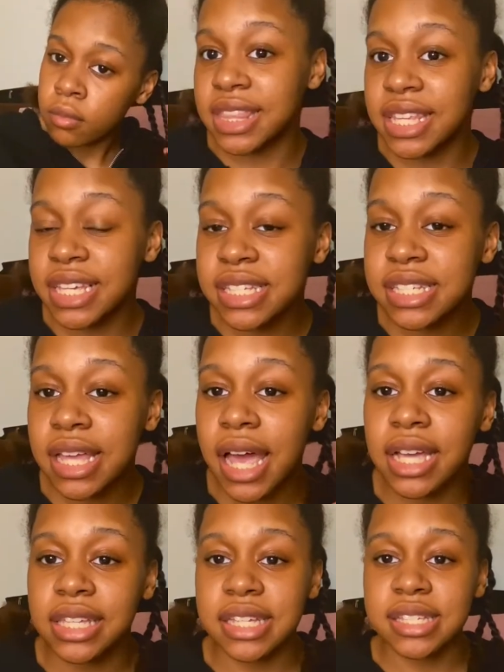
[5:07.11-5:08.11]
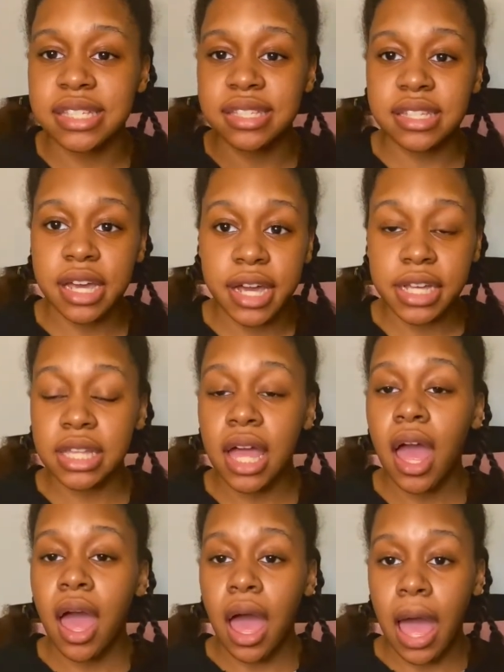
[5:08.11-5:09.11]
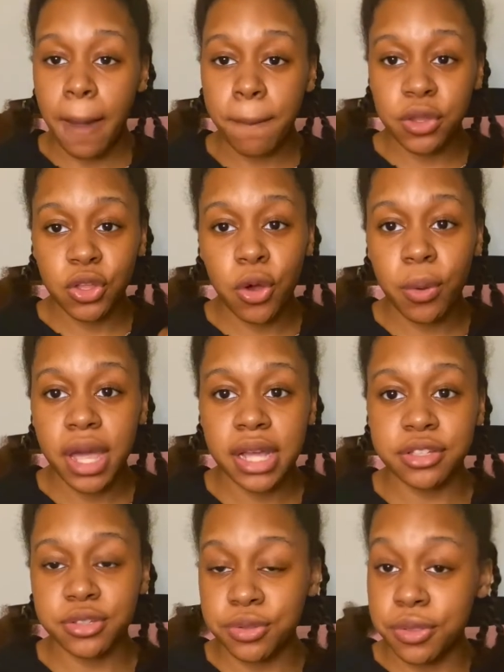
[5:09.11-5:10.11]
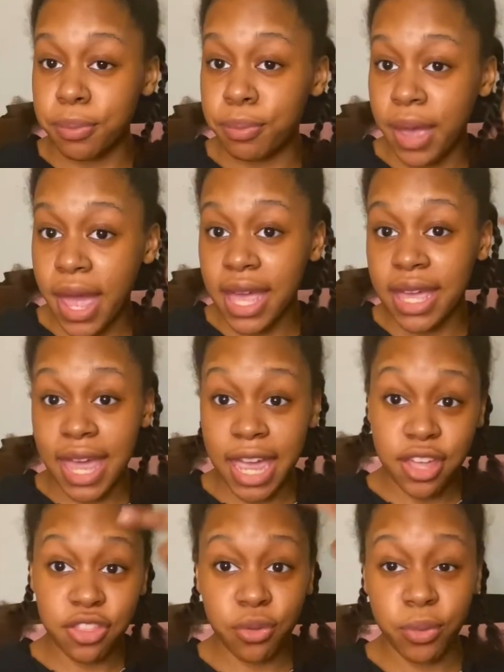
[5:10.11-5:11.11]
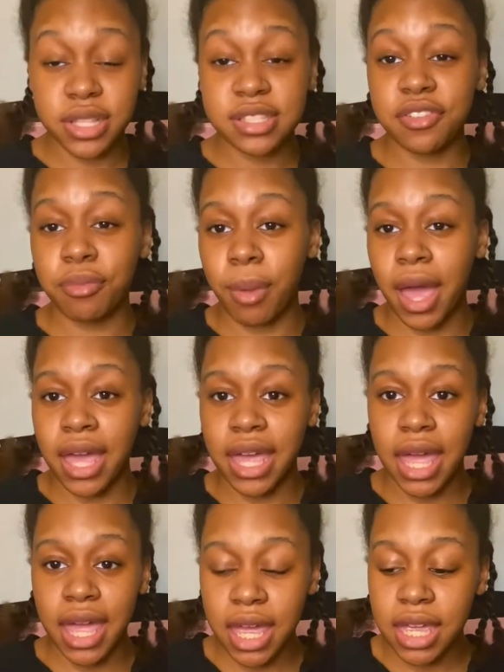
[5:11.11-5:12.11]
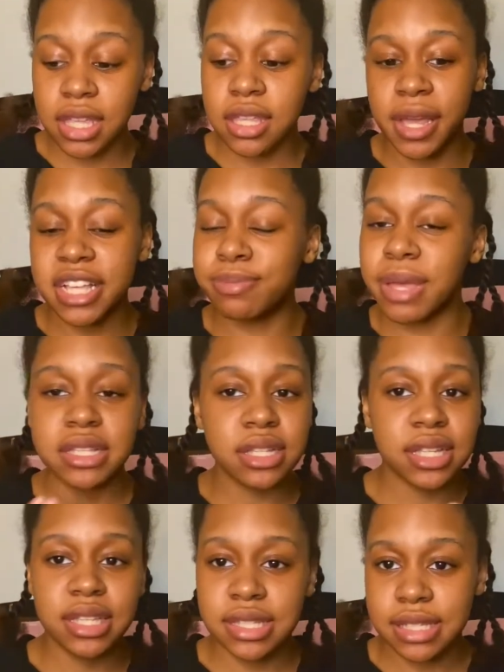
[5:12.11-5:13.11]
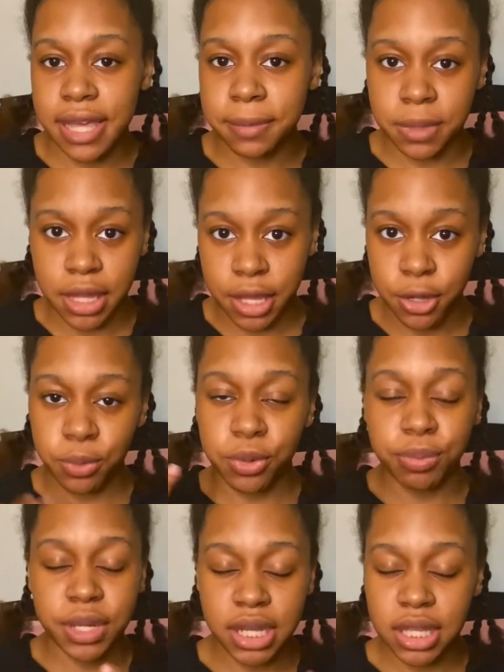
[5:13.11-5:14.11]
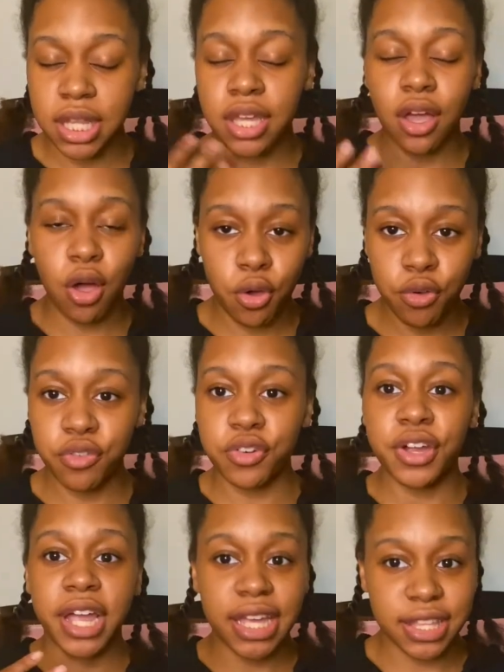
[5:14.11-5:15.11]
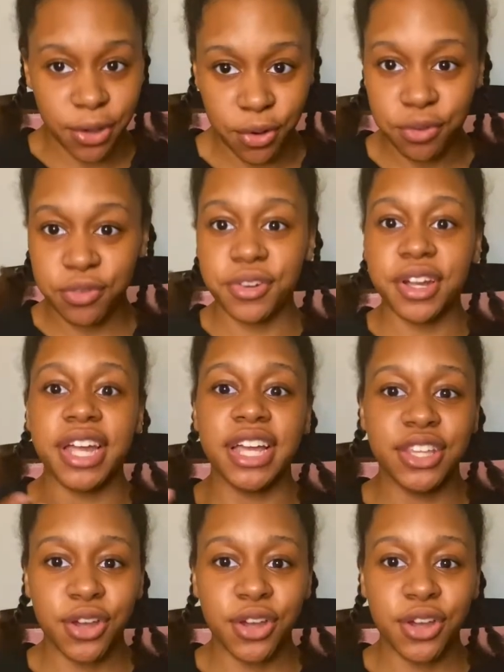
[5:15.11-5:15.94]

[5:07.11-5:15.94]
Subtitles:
this side is done. I'm going to go ahead and do the back and the rest of my head. It's basically the same thing, repeating over and over and